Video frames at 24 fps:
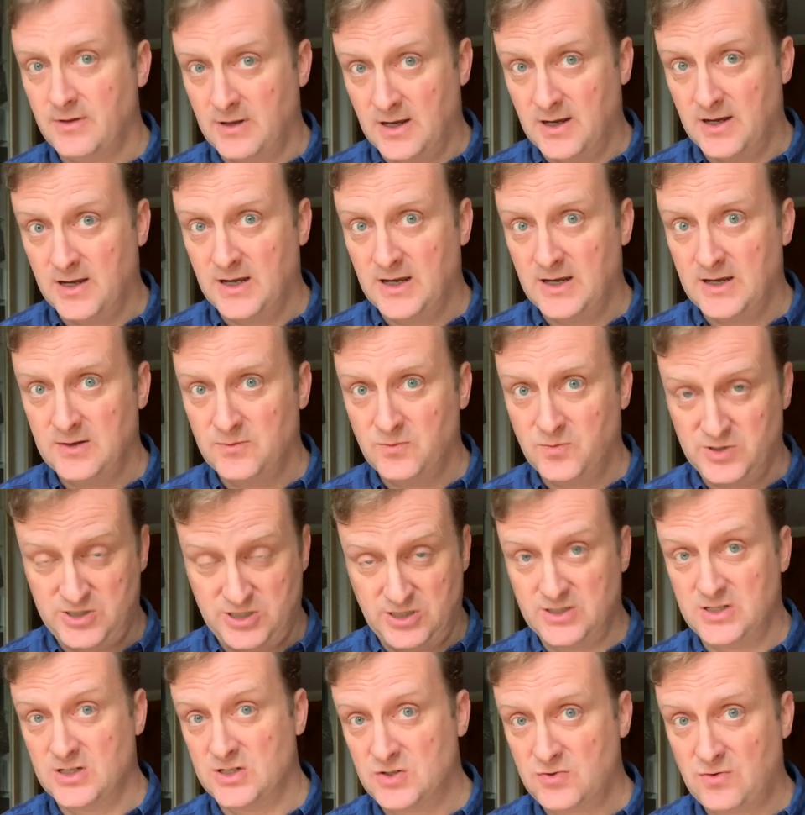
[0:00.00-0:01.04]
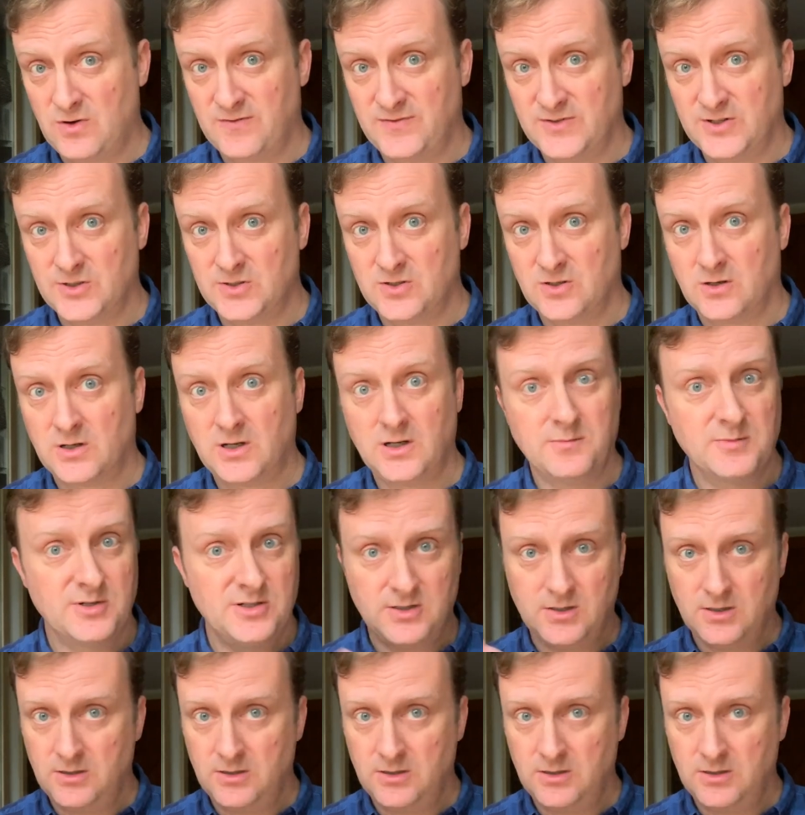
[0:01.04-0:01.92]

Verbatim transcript: uh, which is a Scrivener document.